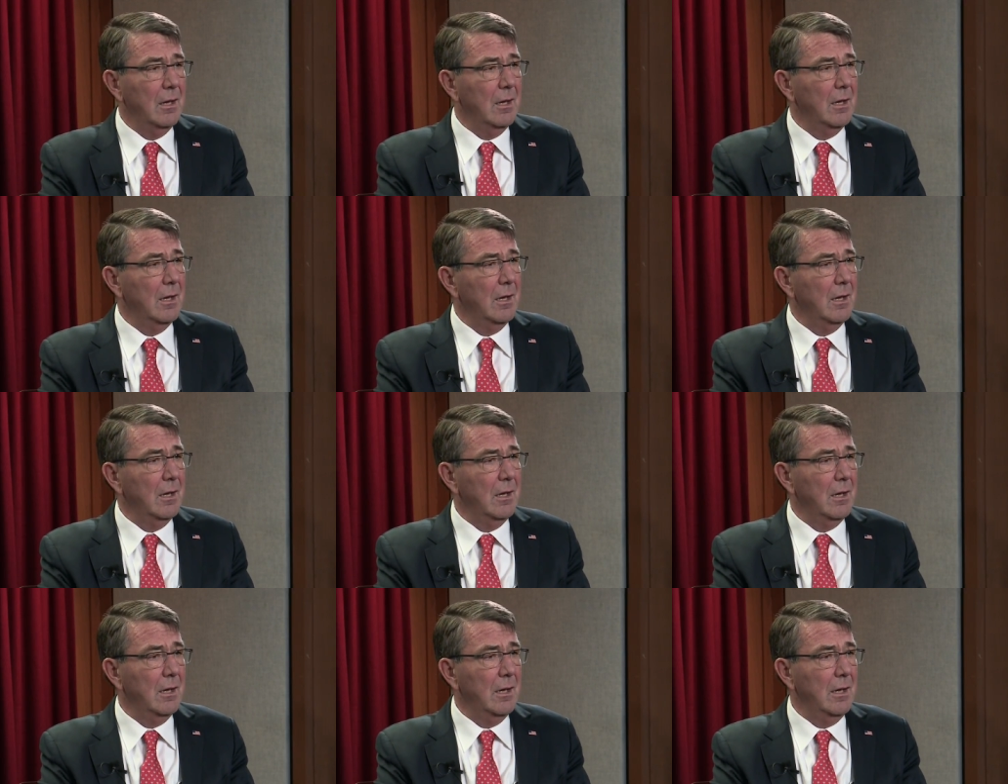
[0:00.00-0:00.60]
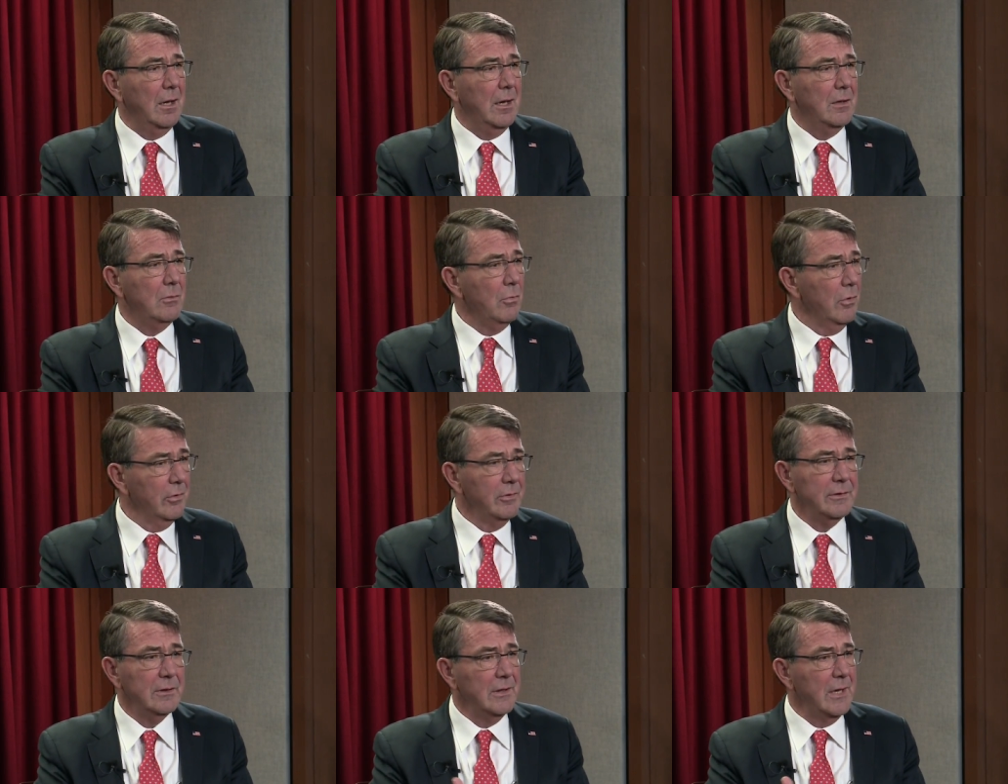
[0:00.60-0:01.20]
Uh,
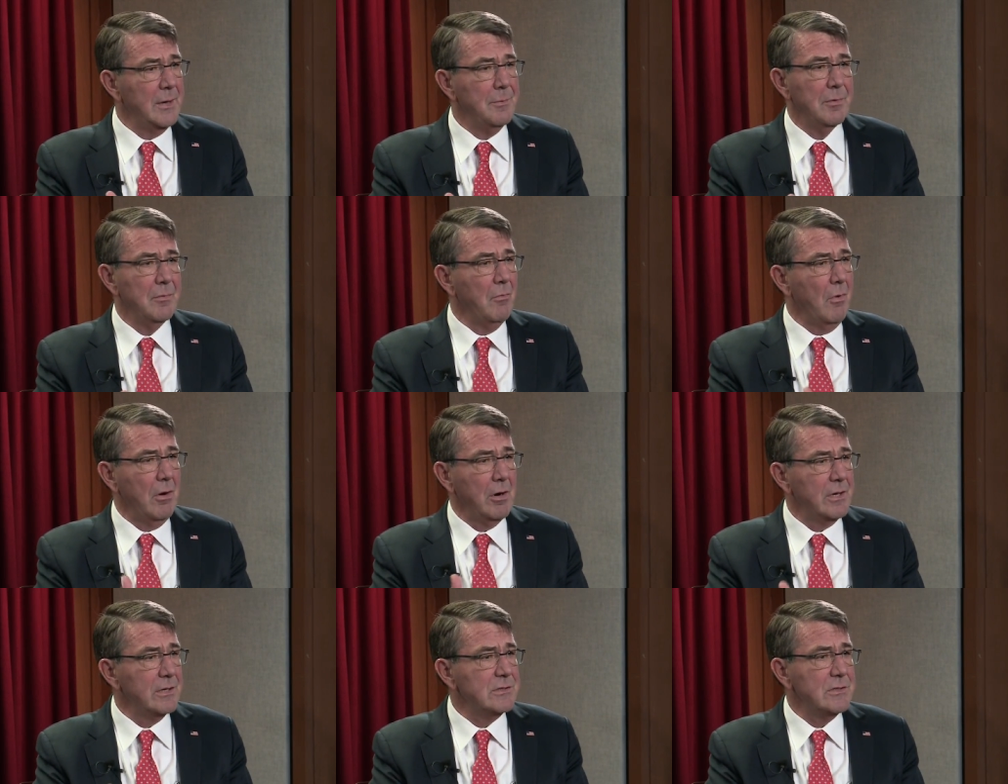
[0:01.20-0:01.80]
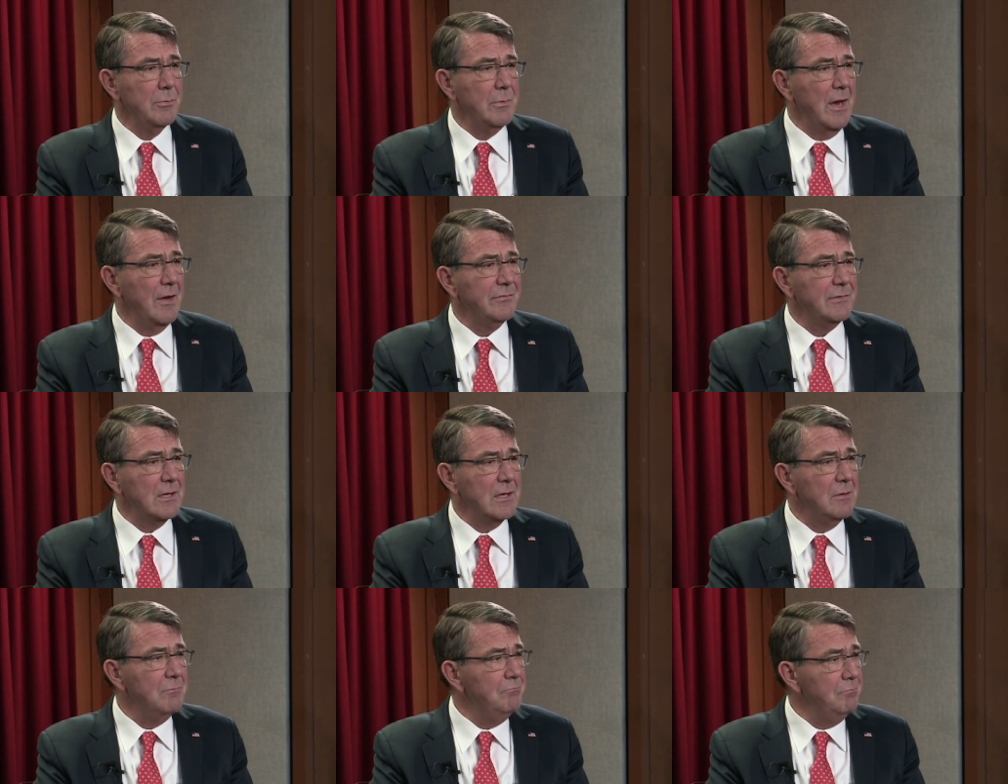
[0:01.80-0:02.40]
and we're in the labor markets and we
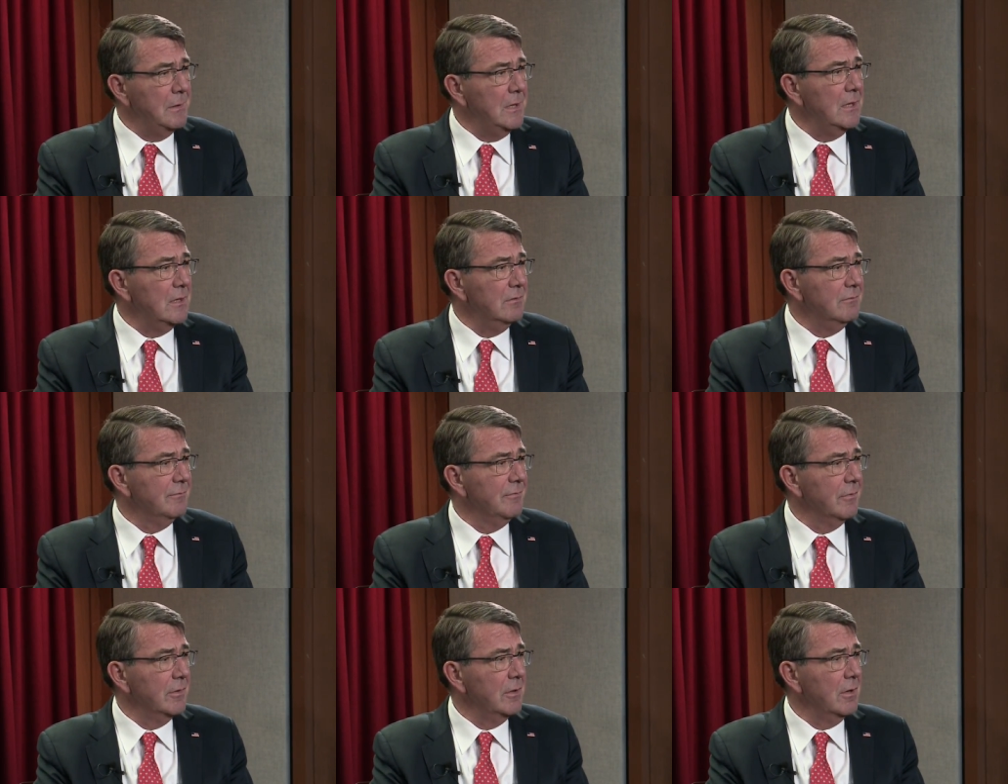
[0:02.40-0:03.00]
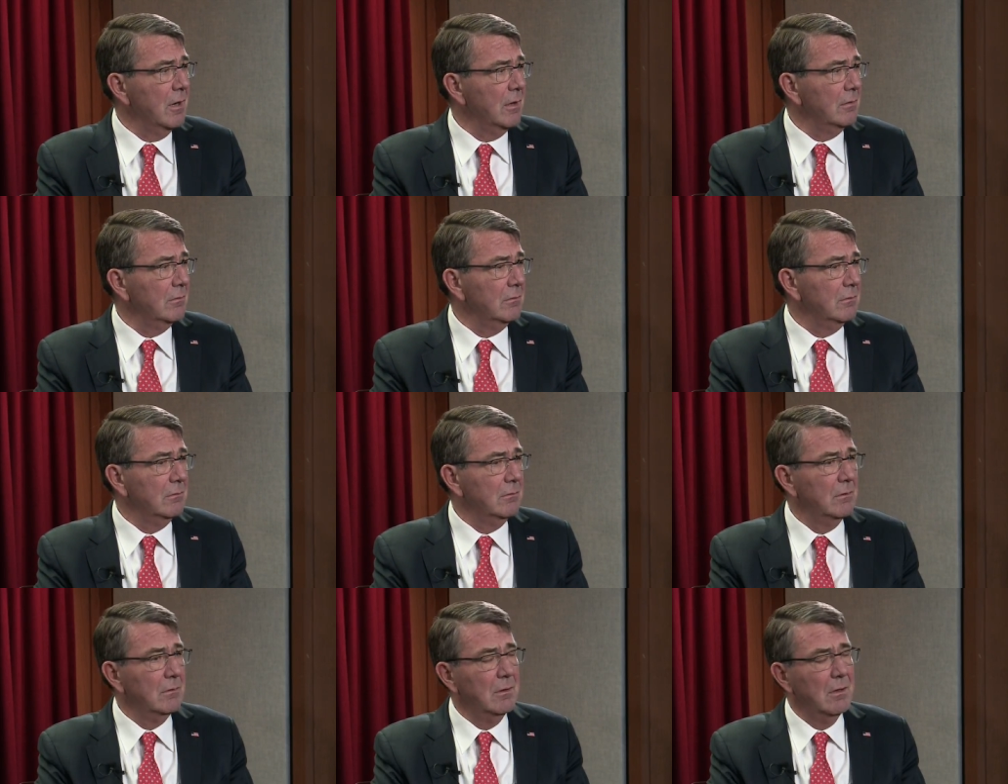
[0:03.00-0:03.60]
have to compete for
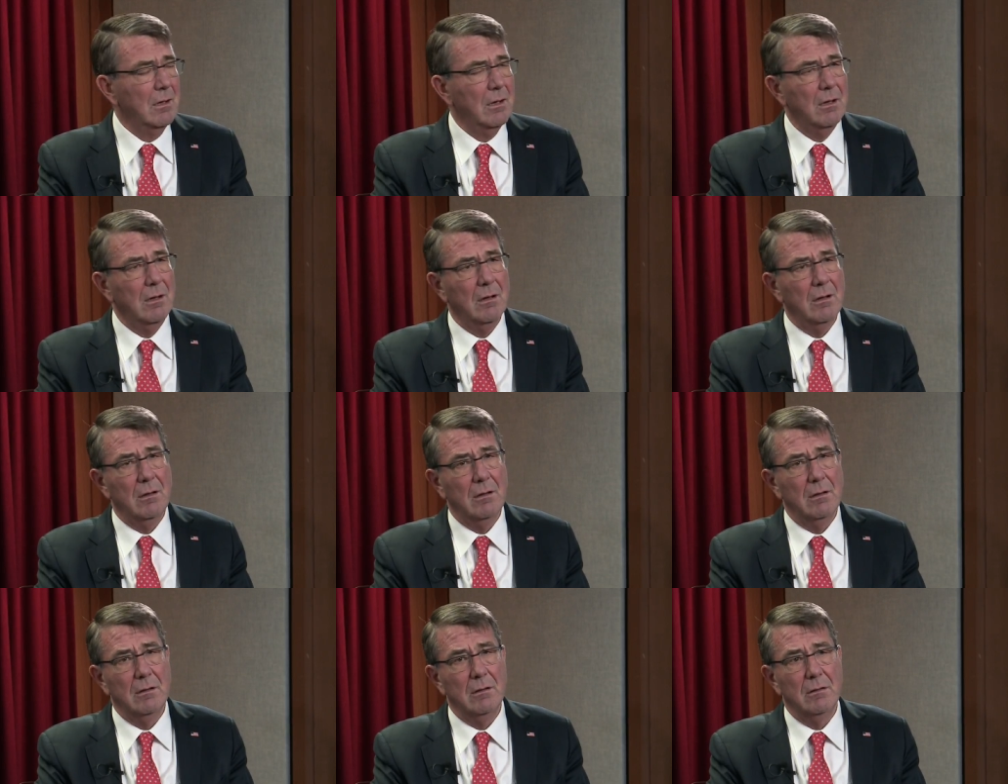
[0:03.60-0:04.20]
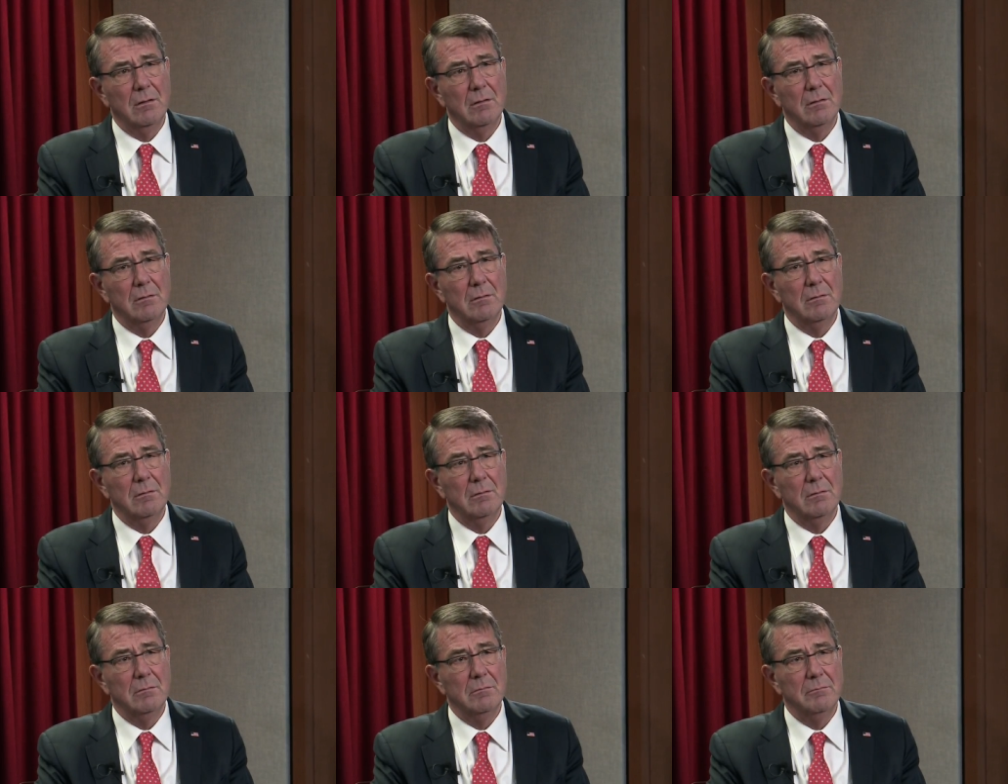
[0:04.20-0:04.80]
young
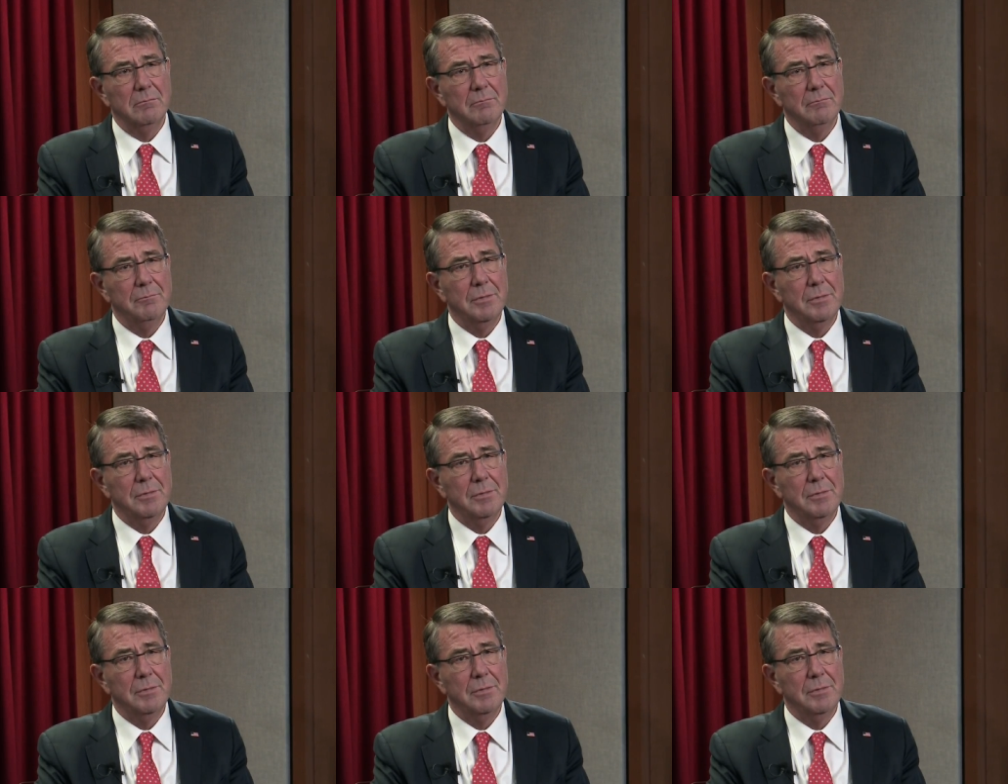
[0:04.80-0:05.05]
uh,